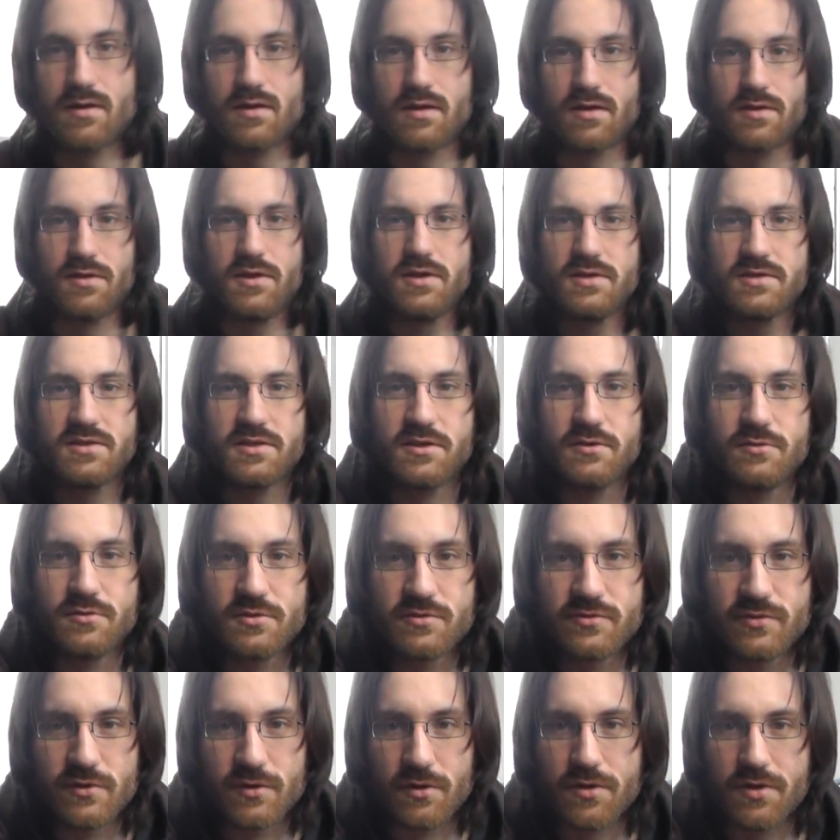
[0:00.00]
this
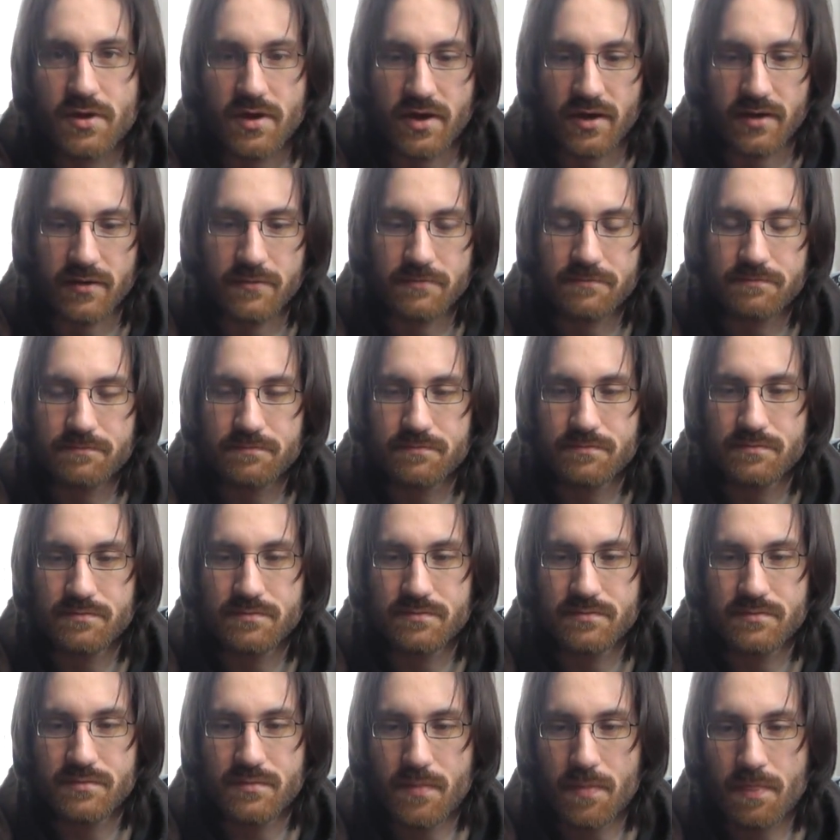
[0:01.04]
useful thing.
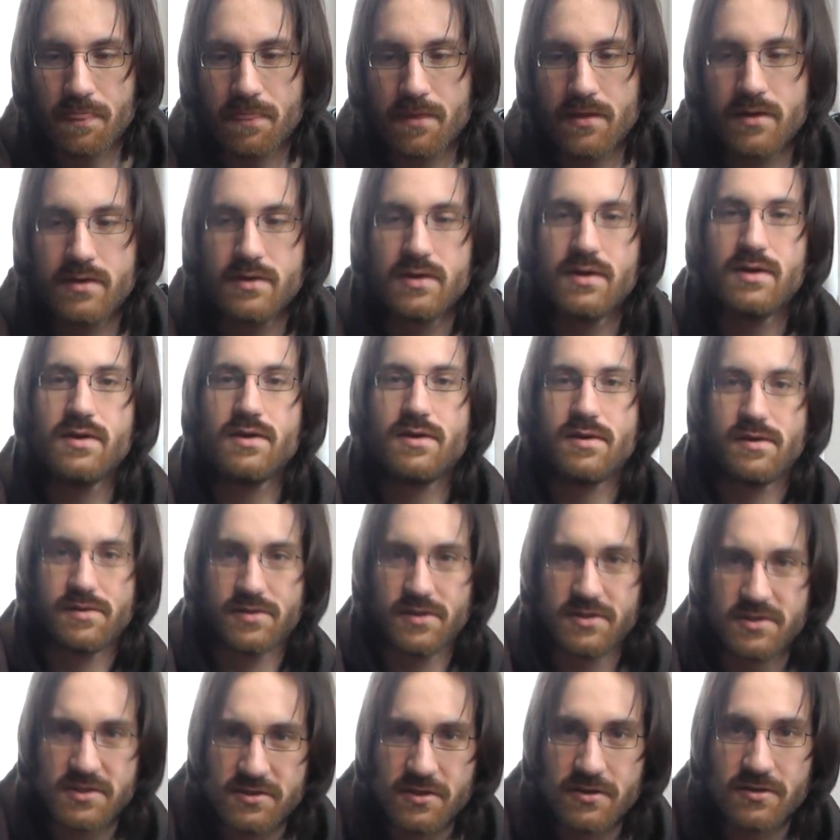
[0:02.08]

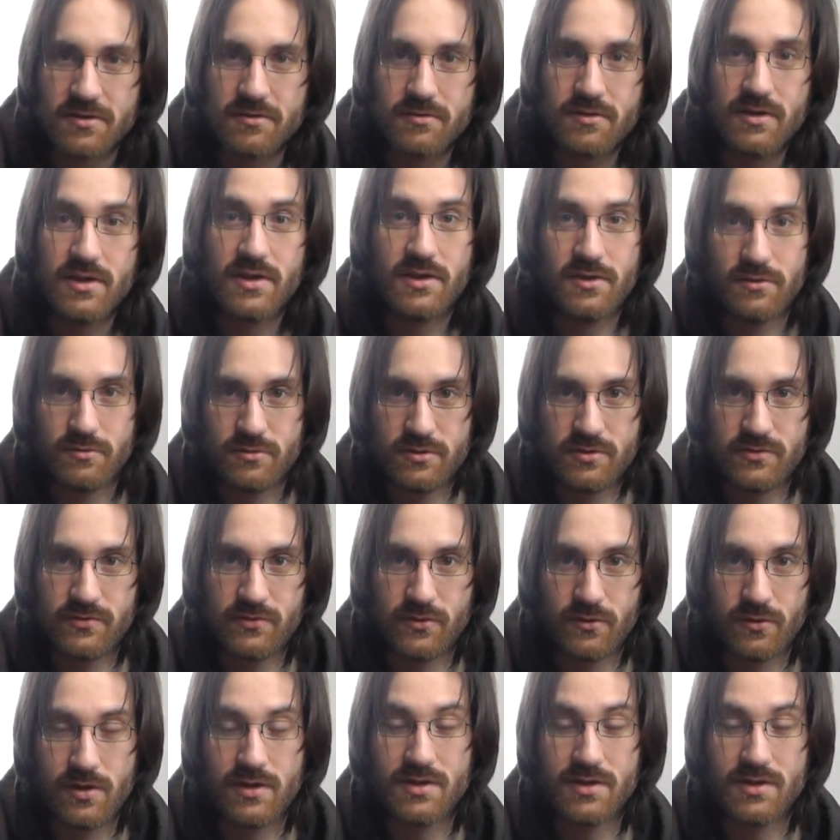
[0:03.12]
This is not only useful,